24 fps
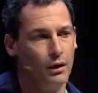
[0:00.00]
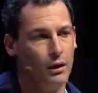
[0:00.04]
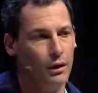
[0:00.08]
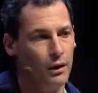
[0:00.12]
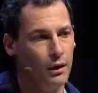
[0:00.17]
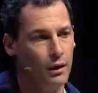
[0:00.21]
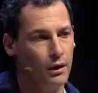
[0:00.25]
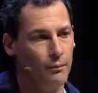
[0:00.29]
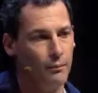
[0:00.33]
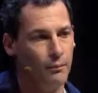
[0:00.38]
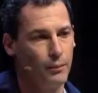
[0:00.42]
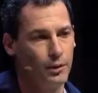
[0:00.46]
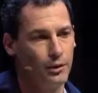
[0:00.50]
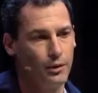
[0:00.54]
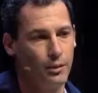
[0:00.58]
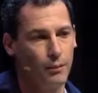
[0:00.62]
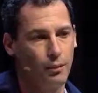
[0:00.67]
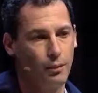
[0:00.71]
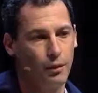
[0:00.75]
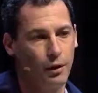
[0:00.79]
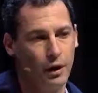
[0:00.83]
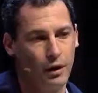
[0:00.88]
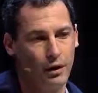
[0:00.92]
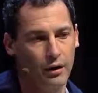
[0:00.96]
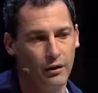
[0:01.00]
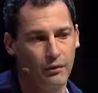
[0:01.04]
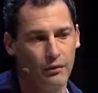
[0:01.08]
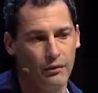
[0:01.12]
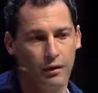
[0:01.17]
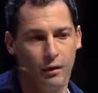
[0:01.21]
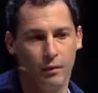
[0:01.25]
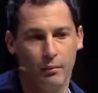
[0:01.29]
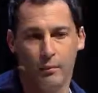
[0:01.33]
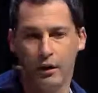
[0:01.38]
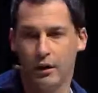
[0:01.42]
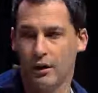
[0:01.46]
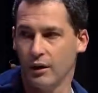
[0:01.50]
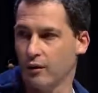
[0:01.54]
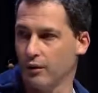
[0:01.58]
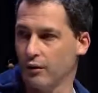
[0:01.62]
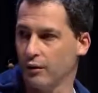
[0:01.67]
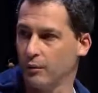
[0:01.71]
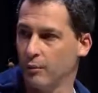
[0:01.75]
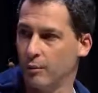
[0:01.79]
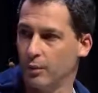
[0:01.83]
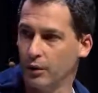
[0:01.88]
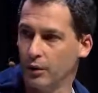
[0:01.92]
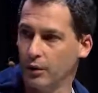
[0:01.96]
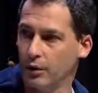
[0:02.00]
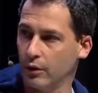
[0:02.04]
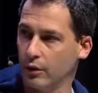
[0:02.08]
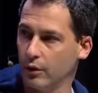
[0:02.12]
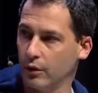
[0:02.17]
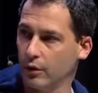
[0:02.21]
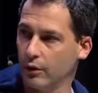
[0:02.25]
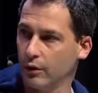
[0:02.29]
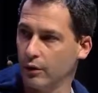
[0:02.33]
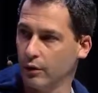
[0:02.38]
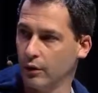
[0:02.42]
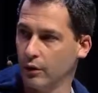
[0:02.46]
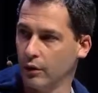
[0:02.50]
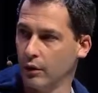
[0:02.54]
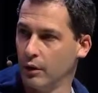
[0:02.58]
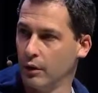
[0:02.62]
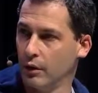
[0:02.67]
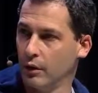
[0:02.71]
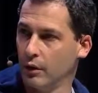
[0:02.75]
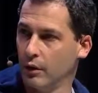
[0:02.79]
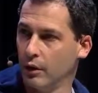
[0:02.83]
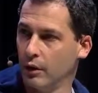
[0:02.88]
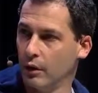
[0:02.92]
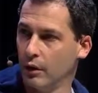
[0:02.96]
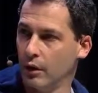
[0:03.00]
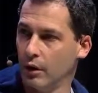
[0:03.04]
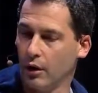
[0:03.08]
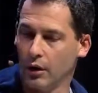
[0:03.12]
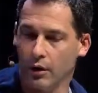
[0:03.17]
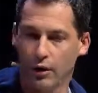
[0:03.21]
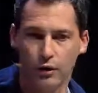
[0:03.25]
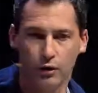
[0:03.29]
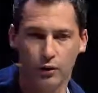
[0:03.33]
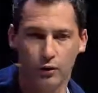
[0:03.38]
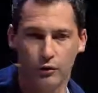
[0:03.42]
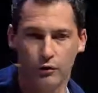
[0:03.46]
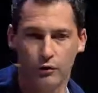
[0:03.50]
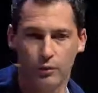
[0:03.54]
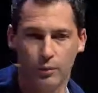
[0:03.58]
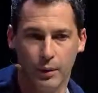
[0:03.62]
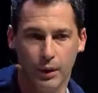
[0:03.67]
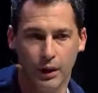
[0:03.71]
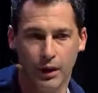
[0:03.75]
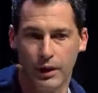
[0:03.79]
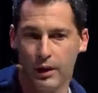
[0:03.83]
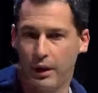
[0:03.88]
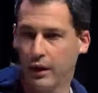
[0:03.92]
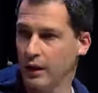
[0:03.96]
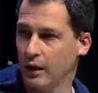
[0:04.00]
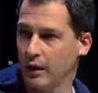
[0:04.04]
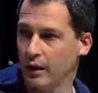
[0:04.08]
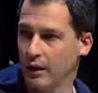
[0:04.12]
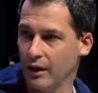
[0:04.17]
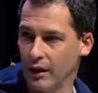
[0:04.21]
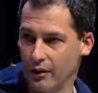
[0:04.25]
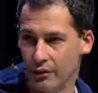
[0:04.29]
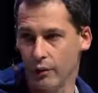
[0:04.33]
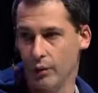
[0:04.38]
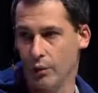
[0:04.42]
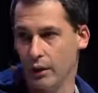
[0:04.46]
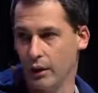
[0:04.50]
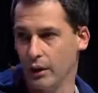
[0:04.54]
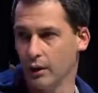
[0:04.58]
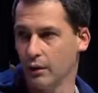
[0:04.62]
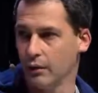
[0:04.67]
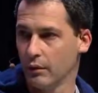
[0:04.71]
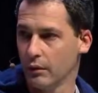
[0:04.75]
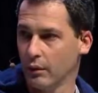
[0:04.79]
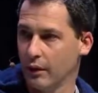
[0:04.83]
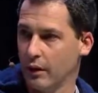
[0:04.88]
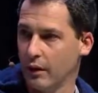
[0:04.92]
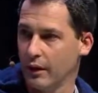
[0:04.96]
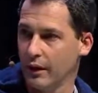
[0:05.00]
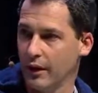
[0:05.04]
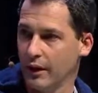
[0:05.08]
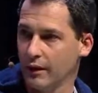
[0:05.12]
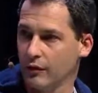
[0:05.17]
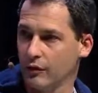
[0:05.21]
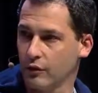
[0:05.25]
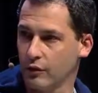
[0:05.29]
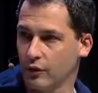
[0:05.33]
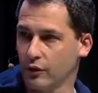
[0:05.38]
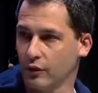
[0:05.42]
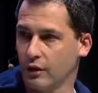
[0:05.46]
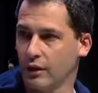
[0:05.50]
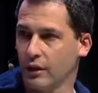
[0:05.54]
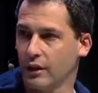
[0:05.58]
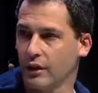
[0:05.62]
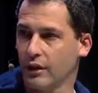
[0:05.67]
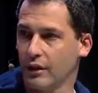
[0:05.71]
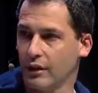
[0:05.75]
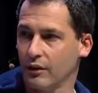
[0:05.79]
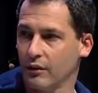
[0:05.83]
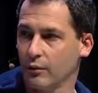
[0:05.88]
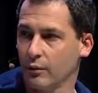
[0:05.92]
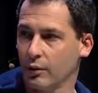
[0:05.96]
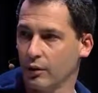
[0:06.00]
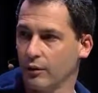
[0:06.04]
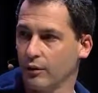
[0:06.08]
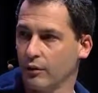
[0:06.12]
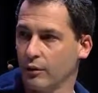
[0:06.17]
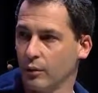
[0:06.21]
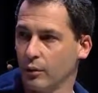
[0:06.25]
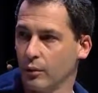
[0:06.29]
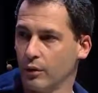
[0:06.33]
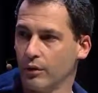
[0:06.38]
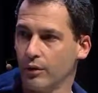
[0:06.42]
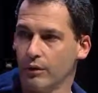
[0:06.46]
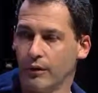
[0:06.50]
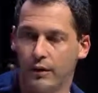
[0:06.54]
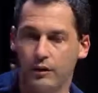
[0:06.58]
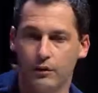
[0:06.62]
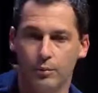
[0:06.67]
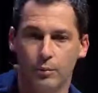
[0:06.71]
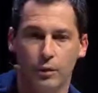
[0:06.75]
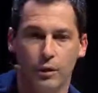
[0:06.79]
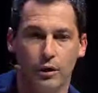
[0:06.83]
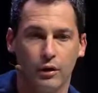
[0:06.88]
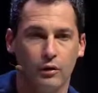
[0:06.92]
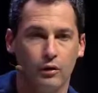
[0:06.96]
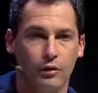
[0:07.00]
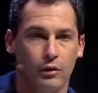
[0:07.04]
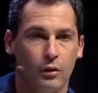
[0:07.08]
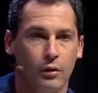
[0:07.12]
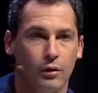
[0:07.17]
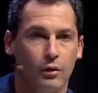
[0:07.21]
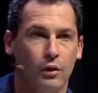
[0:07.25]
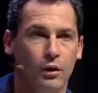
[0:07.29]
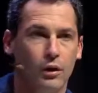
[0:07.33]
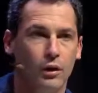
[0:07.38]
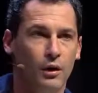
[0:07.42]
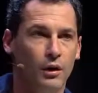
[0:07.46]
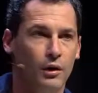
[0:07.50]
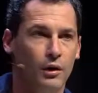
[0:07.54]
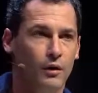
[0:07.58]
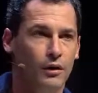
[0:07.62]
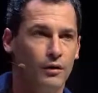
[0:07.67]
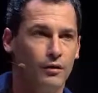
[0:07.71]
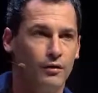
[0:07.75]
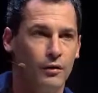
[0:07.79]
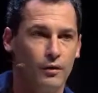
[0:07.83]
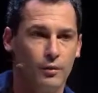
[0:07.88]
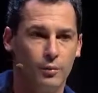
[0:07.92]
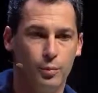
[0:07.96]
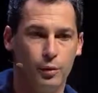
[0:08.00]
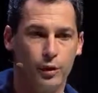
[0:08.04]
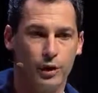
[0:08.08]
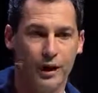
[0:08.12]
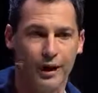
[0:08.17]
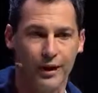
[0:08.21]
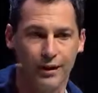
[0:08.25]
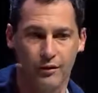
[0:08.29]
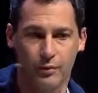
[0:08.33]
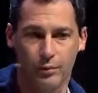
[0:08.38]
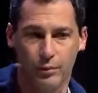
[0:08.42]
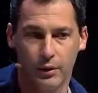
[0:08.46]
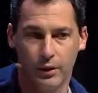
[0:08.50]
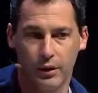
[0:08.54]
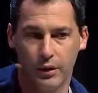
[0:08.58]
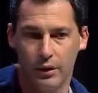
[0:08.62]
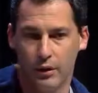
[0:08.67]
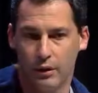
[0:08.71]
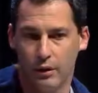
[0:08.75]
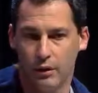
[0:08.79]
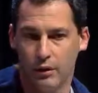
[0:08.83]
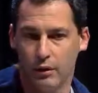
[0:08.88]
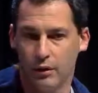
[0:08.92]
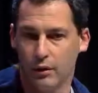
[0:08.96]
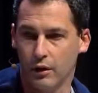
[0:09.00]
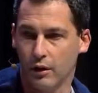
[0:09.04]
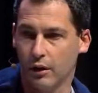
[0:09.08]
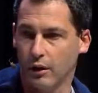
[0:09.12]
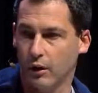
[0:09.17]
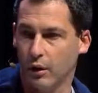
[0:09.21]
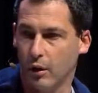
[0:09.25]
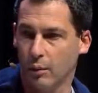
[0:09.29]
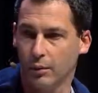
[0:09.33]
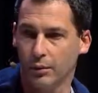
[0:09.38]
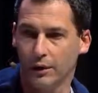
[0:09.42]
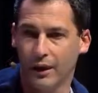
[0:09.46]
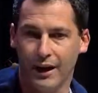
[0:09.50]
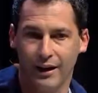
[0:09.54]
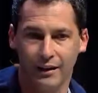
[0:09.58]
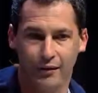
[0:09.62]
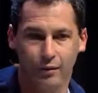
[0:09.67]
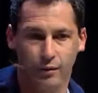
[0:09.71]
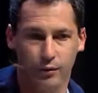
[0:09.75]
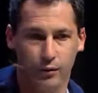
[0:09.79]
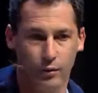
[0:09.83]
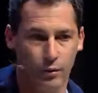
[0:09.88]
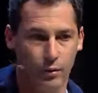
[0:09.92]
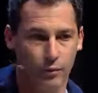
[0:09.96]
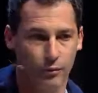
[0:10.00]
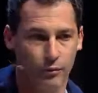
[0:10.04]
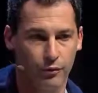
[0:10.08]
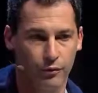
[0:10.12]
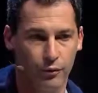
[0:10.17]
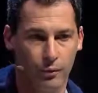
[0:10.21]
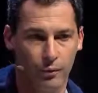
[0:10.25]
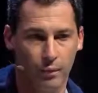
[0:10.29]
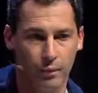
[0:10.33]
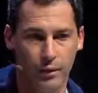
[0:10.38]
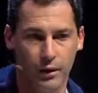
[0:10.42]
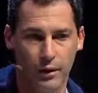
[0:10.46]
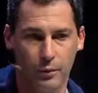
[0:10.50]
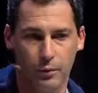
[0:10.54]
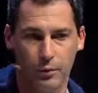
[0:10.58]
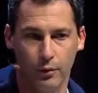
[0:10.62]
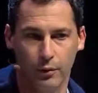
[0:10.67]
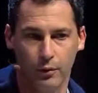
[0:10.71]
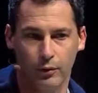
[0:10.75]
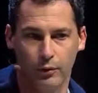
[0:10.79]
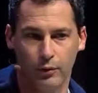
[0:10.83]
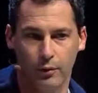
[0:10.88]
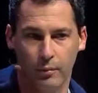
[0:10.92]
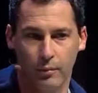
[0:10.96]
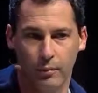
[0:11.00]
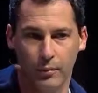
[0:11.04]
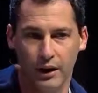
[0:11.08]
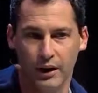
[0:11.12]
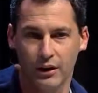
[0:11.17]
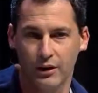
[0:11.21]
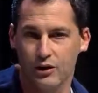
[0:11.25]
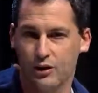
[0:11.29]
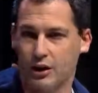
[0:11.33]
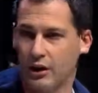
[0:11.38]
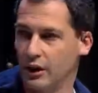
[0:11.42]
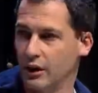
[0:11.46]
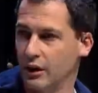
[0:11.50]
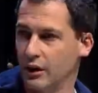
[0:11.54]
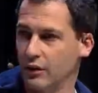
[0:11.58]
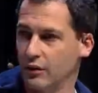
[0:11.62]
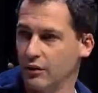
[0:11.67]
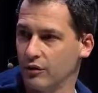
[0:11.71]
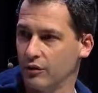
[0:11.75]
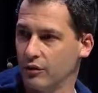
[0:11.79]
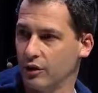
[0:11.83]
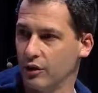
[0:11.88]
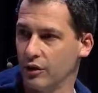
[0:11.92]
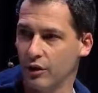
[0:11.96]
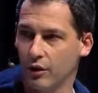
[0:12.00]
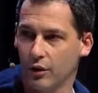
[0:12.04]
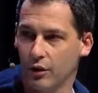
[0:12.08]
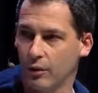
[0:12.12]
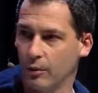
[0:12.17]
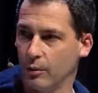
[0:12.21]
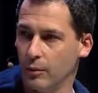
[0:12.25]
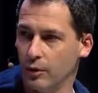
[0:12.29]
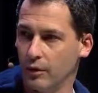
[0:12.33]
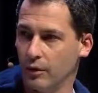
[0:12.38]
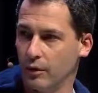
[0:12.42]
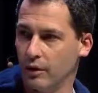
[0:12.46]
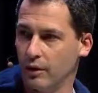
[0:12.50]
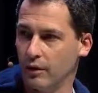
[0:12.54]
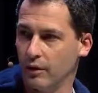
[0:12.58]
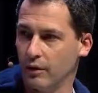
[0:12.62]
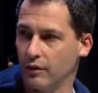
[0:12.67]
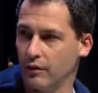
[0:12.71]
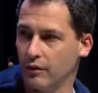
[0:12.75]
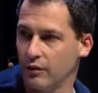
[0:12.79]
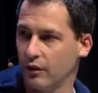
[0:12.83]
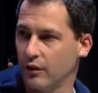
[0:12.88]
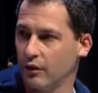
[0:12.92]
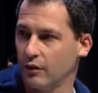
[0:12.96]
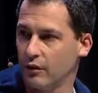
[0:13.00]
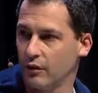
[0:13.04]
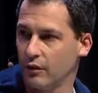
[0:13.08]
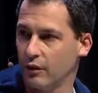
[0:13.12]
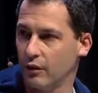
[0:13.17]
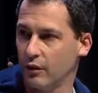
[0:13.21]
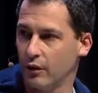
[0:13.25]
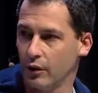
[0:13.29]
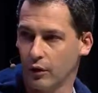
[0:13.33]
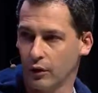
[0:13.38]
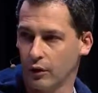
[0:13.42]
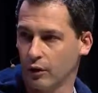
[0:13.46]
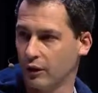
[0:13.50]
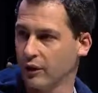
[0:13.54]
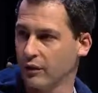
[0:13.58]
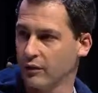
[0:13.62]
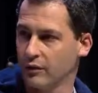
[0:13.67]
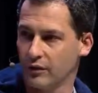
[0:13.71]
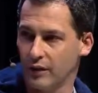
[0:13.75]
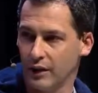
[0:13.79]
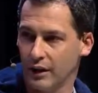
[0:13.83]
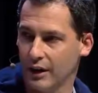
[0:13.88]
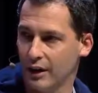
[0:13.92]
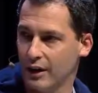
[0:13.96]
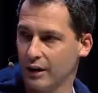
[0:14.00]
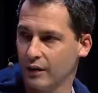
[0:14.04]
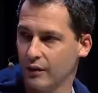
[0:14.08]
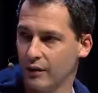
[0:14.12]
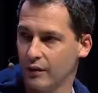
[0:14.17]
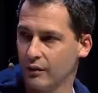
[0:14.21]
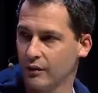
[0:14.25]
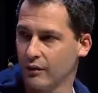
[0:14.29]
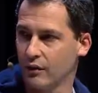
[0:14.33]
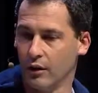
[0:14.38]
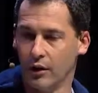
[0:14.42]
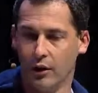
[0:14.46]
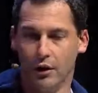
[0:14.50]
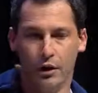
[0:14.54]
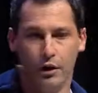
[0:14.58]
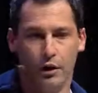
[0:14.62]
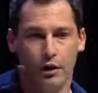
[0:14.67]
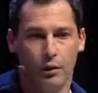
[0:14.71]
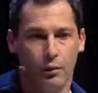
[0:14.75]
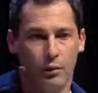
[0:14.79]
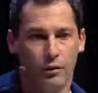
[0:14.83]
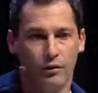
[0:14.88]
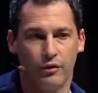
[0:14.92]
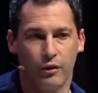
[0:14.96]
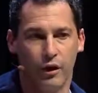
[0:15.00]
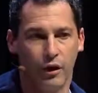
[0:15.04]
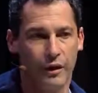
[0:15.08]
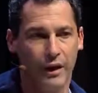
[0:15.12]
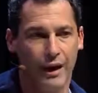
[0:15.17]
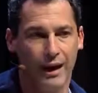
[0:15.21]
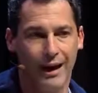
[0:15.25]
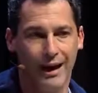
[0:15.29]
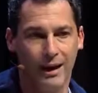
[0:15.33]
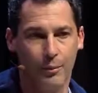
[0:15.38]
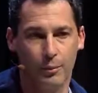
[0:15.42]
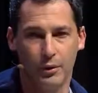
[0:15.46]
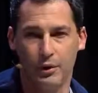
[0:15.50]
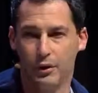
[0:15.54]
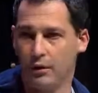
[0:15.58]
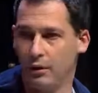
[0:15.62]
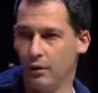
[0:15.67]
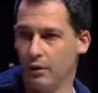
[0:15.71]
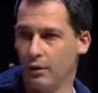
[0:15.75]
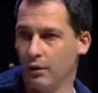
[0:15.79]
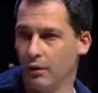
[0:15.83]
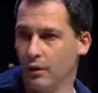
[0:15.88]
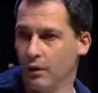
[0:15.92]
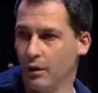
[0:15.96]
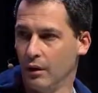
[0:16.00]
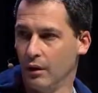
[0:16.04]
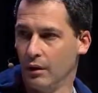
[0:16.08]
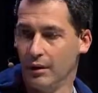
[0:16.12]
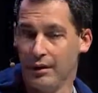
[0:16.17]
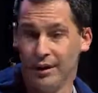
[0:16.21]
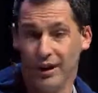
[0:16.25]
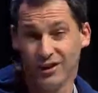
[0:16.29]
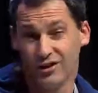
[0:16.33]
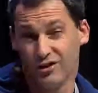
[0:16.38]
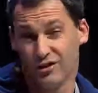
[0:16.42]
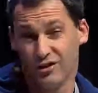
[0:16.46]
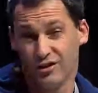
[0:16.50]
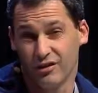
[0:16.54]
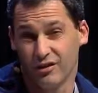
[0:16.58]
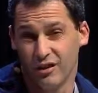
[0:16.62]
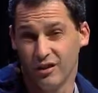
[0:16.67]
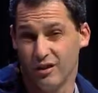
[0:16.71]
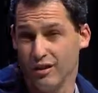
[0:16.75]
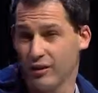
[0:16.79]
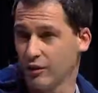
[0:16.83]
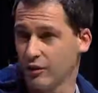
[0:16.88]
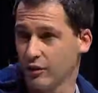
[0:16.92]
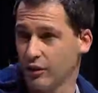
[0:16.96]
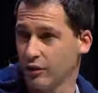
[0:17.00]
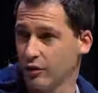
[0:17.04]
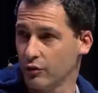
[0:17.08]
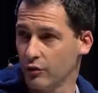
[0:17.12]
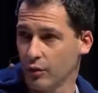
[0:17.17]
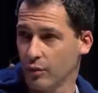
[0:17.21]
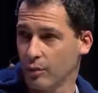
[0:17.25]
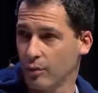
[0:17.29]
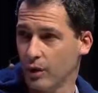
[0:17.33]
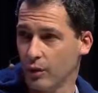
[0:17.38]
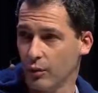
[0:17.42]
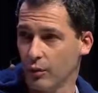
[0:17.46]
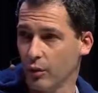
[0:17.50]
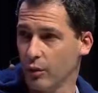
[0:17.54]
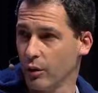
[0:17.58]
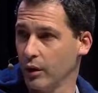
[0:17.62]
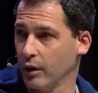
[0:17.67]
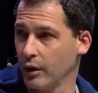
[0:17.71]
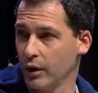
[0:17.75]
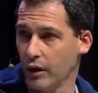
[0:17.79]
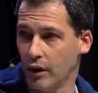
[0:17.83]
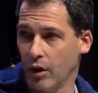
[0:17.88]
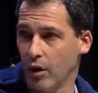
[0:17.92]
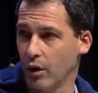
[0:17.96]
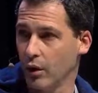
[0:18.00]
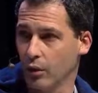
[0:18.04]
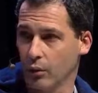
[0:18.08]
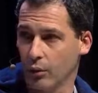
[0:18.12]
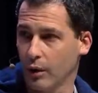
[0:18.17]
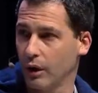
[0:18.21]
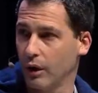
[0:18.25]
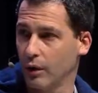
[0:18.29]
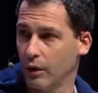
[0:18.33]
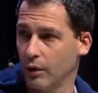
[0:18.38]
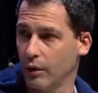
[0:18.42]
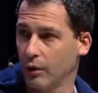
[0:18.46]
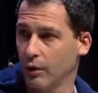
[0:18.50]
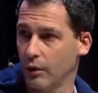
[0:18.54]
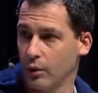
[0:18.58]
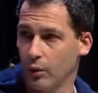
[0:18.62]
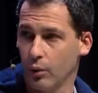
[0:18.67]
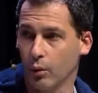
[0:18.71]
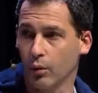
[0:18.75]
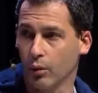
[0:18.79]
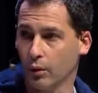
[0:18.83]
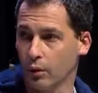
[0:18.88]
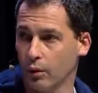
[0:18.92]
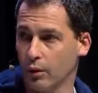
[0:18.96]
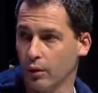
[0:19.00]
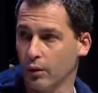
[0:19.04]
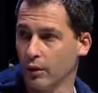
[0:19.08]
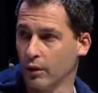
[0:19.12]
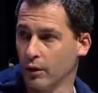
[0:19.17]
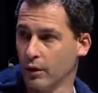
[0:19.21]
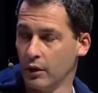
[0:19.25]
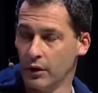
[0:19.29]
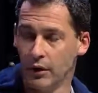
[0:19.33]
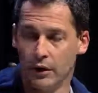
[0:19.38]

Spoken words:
But the products that many of us build are used by everyone, and that's certainly the case with Facebook. So Facebook has been, a platform for people to make change in their communities since the earliest days. We saw that happen not just in this country, but really all around the world.